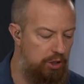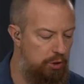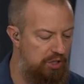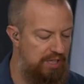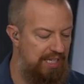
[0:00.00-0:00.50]

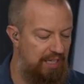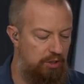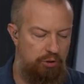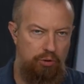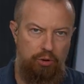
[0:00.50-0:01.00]
using the
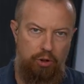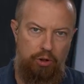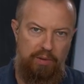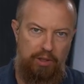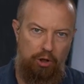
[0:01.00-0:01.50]
internal
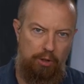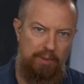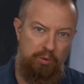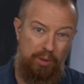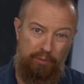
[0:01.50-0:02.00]
card reader on
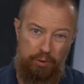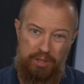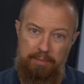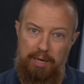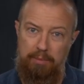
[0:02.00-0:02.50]
my
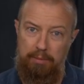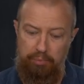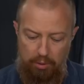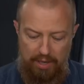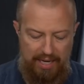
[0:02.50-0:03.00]
2014 MacBook
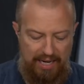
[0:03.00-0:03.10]
Pro